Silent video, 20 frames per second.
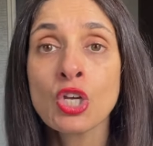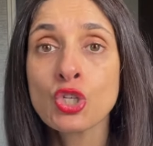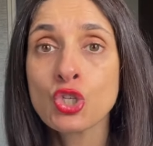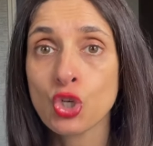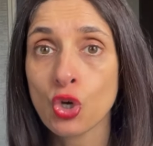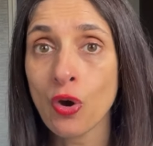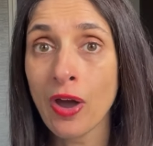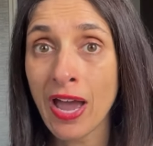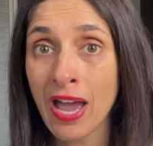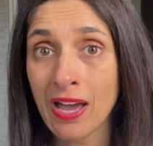
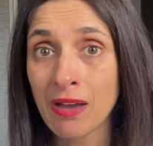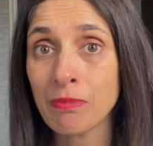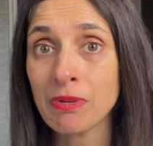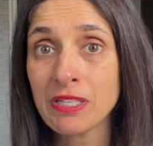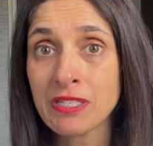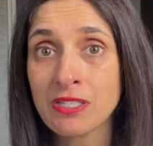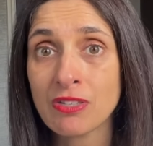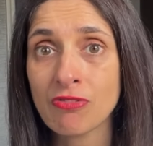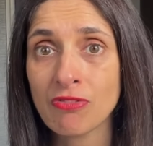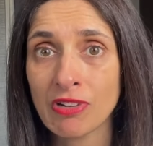So your
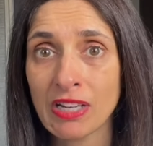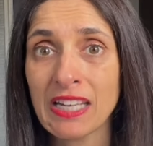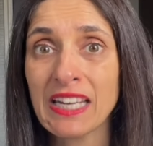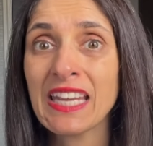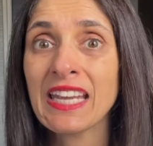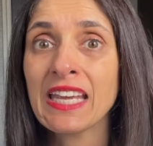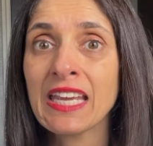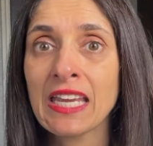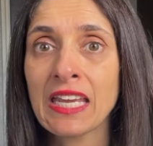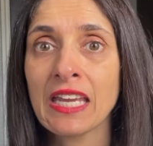habits are
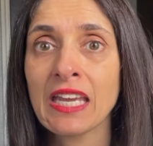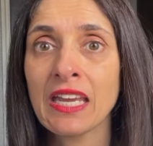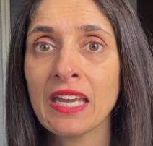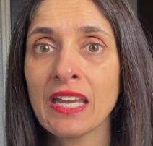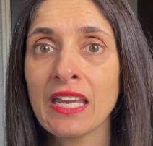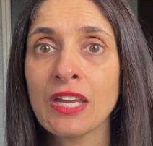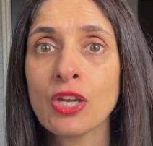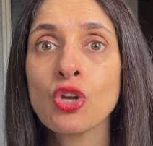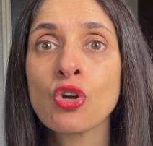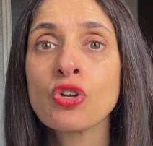really
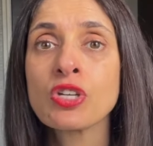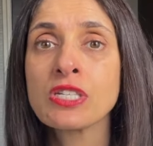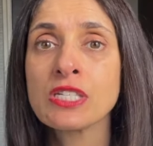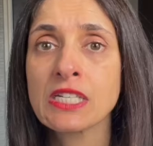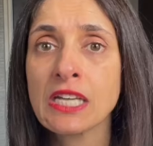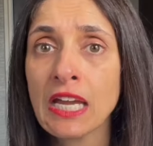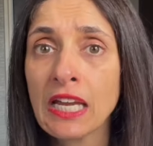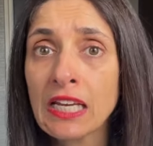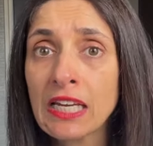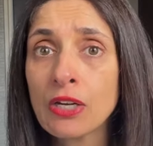key. Your
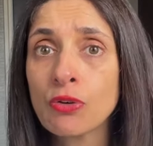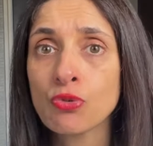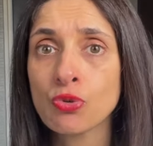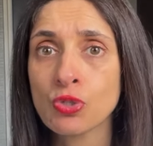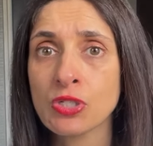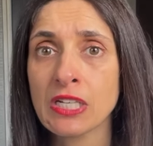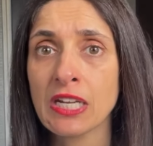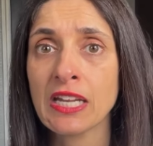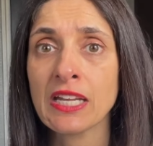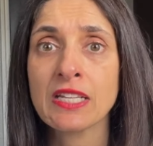daily
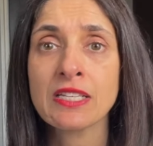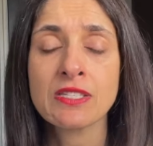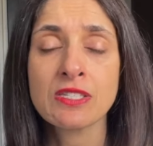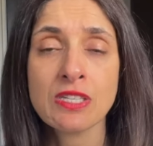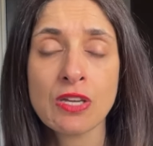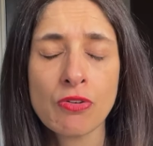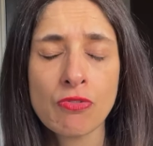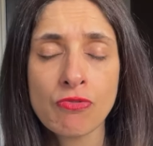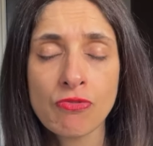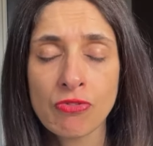
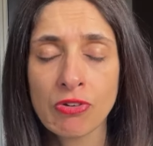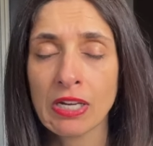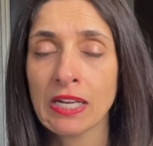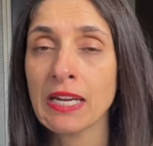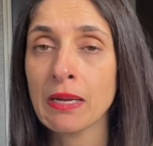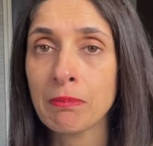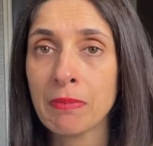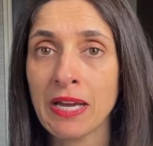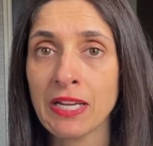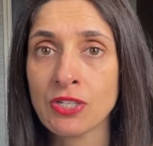routines
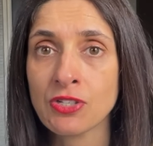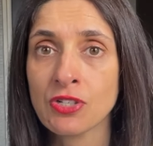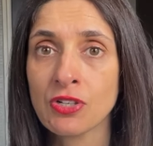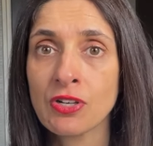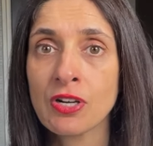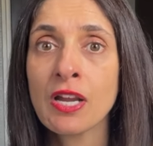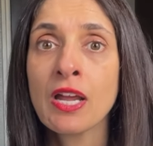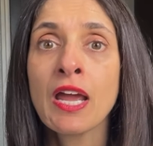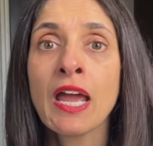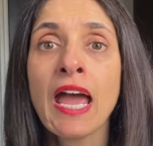really matter.